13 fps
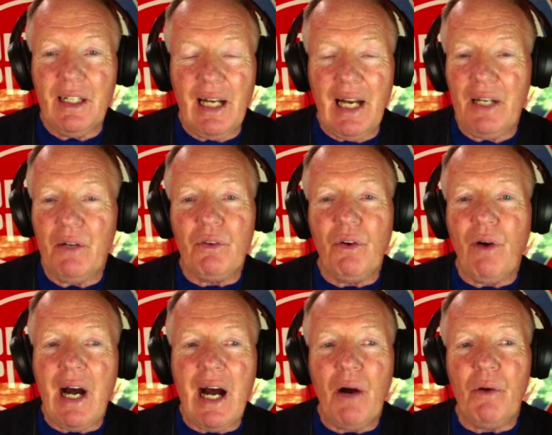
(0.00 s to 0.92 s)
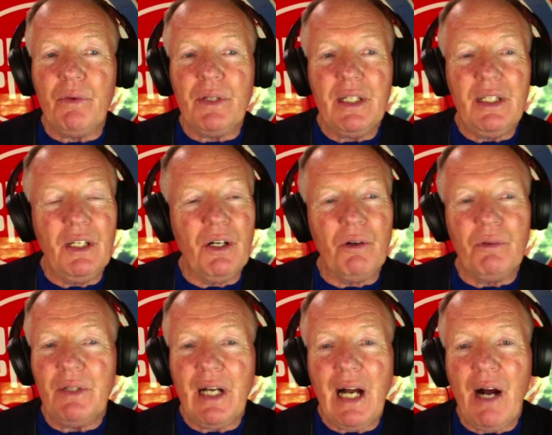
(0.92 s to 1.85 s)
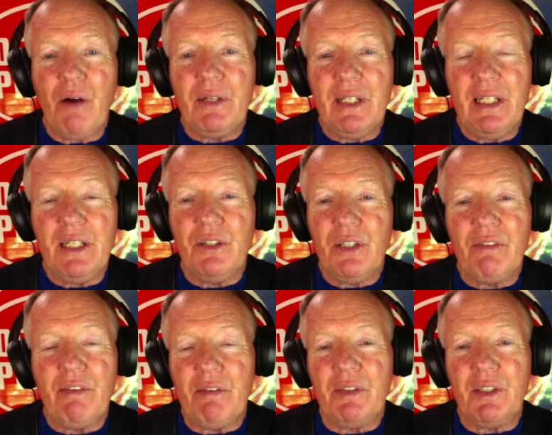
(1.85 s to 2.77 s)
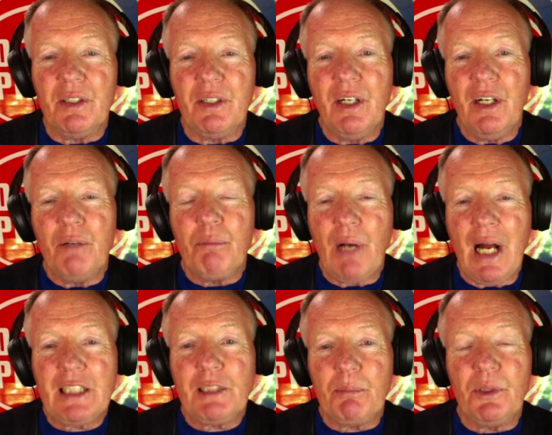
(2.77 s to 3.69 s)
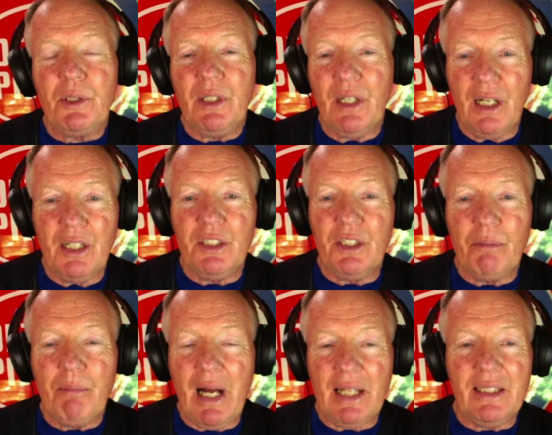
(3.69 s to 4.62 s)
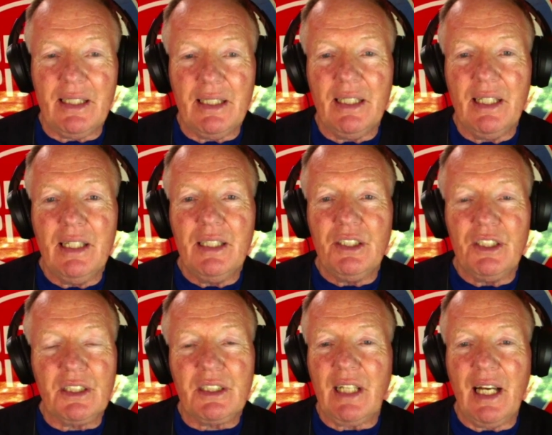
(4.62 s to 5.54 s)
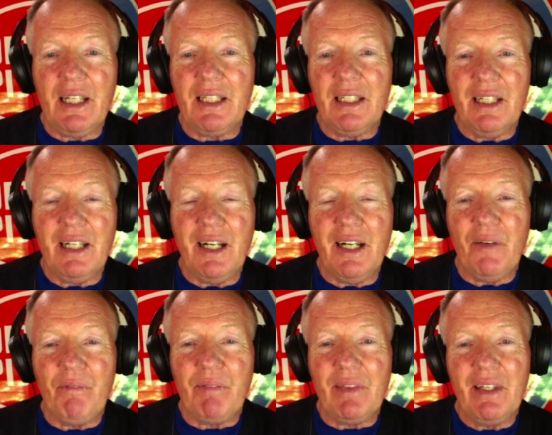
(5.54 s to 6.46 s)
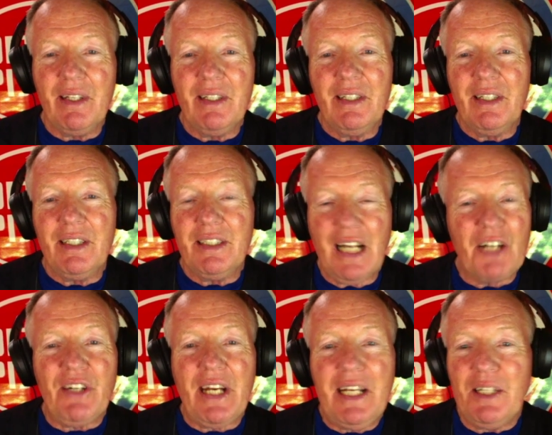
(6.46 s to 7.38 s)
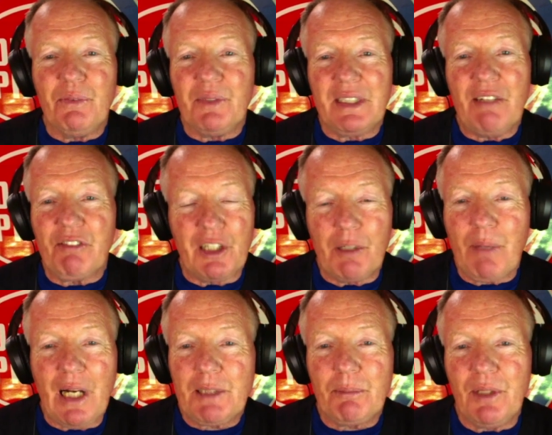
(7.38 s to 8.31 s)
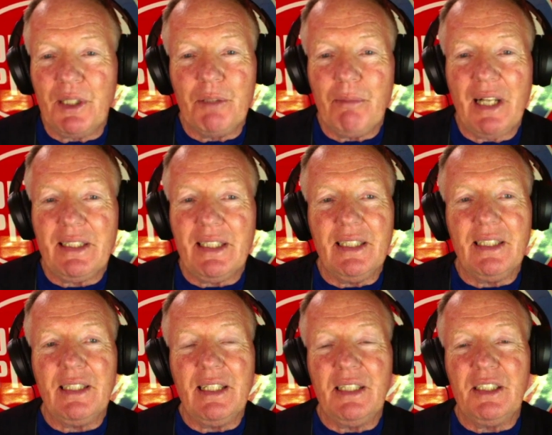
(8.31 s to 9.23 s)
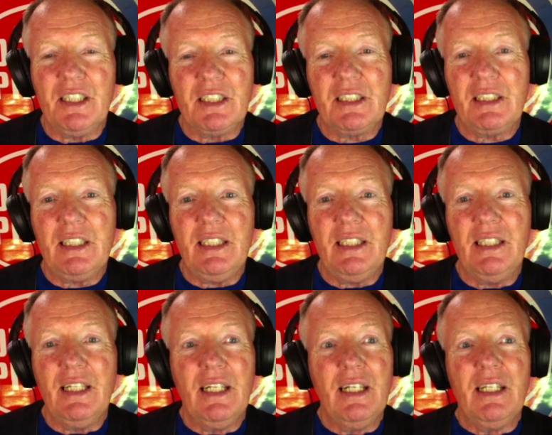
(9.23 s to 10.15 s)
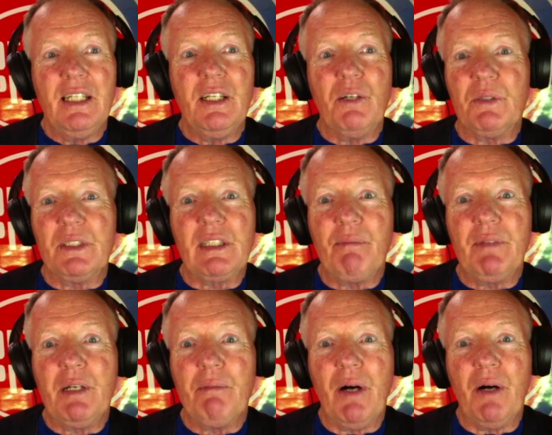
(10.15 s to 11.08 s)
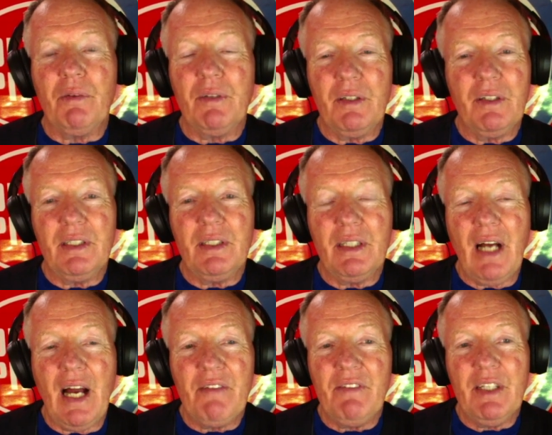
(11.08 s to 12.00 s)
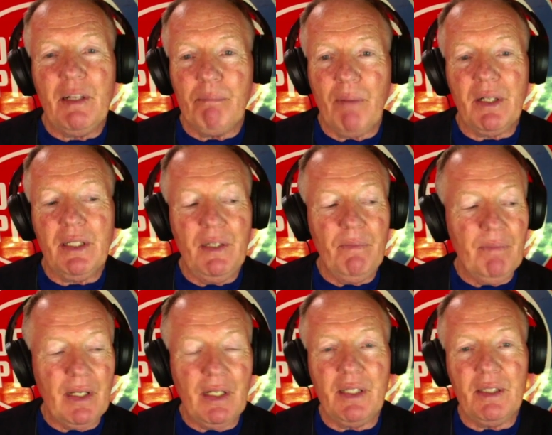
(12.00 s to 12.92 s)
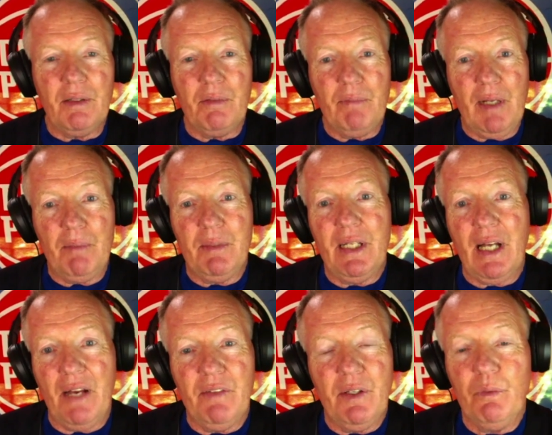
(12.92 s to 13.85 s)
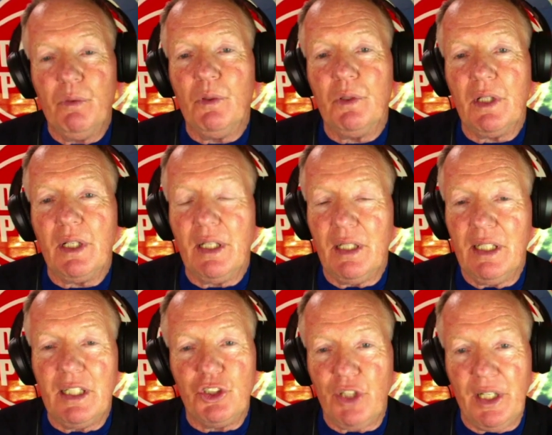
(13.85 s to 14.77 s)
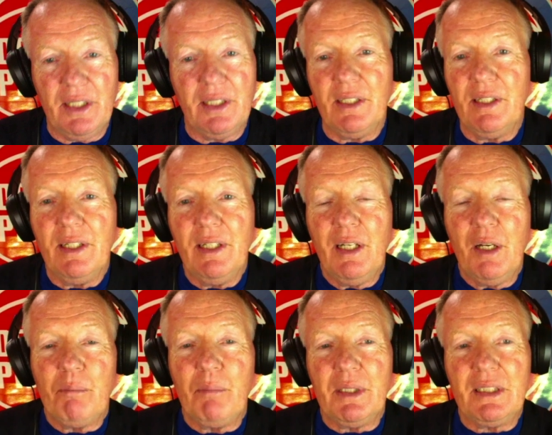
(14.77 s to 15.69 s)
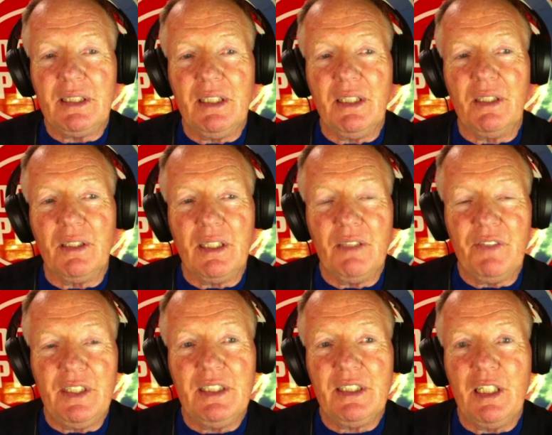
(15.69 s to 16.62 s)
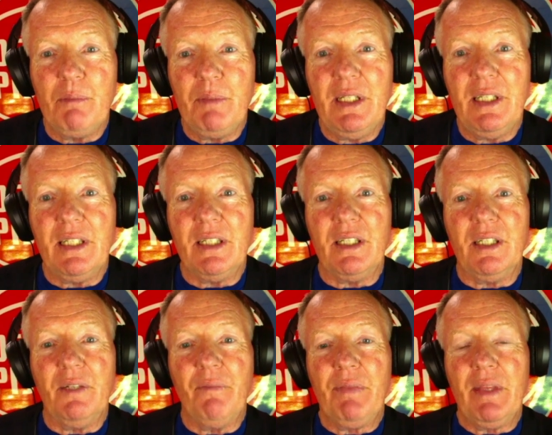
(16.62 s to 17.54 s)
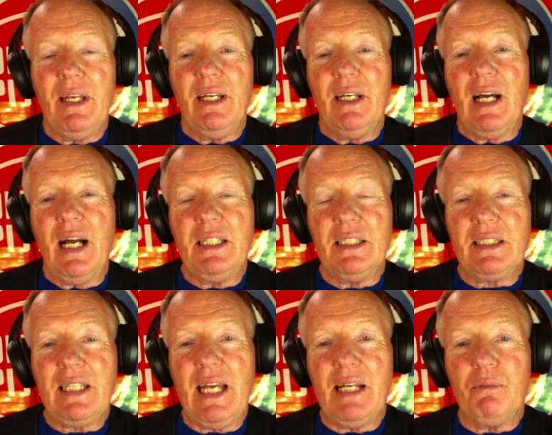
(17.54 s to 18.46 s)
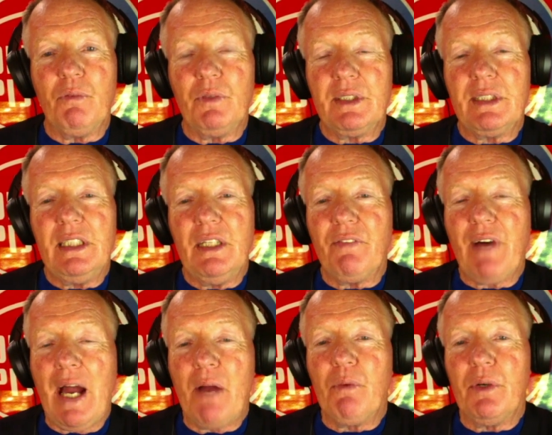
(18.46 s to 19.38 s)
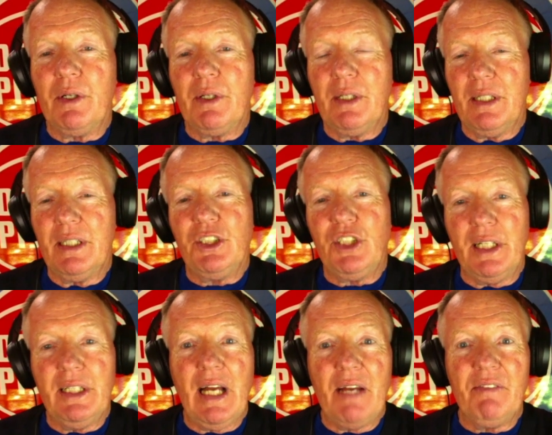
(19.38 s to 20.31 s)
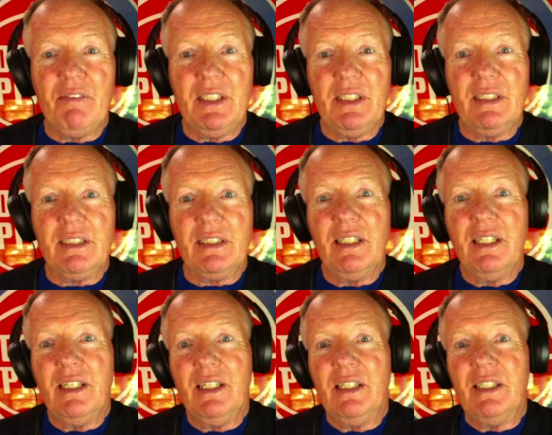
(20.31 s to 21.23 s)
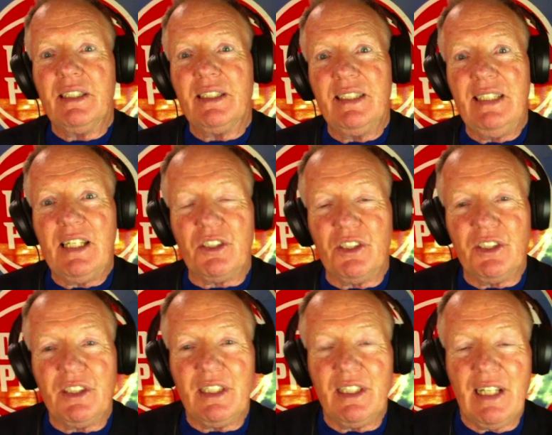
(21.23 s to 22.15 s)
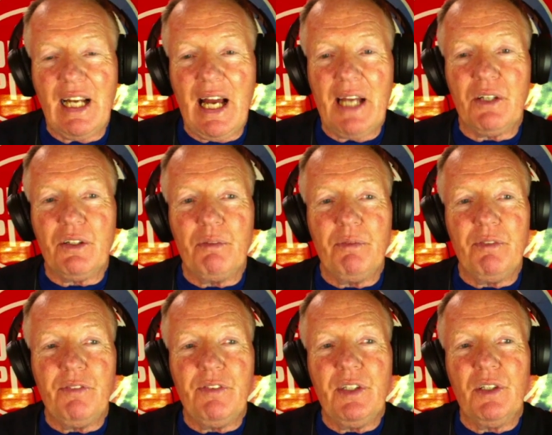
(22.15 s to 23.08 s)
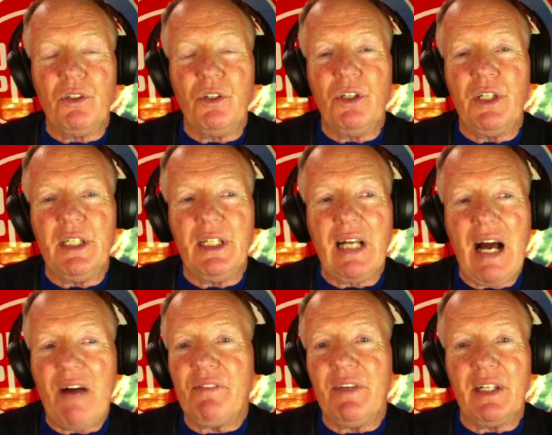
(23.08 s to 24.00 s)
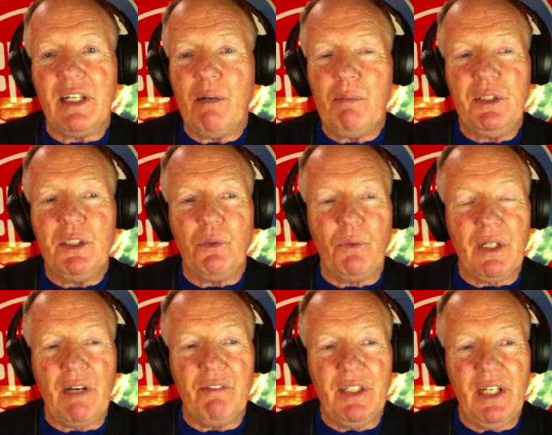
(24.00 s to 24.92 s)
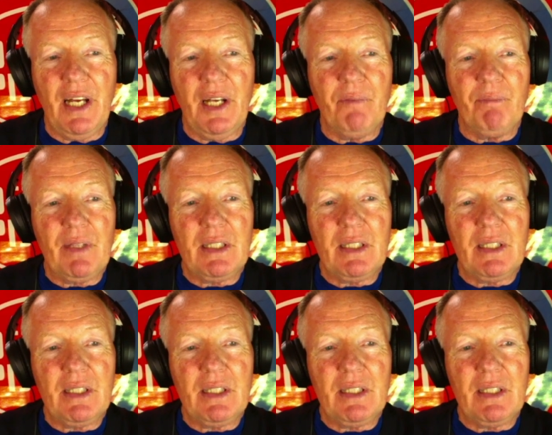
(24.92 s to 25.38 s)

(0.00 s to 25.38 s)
I don't know how he could have ever prospered under Monty. Just like DeAndre Ayton was never going to prosper under Monty. There was something about Ivy that bugged him, and maybe Ivy will get traded. But still, if he's going to be here, I just can't see, if I were in Jaden Ivy's sneakers, that I could feel good and confident coming to work every day.